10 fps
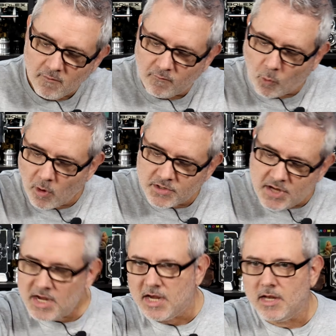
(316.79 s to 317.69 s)

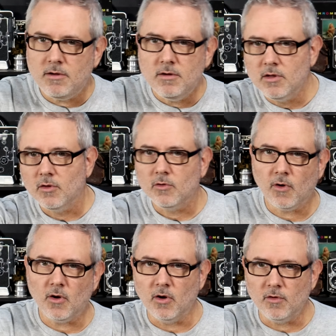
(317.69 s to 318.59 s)
14
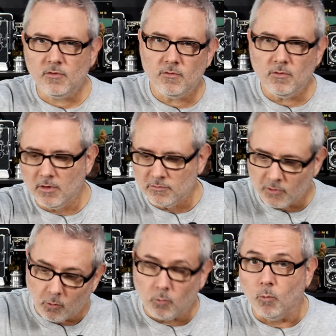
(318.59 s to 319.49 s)
turns,
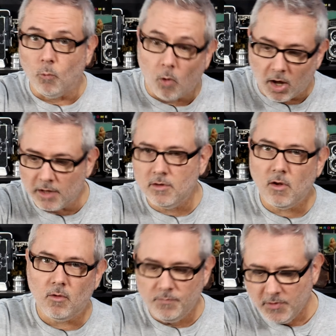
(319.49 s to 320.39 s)
so one,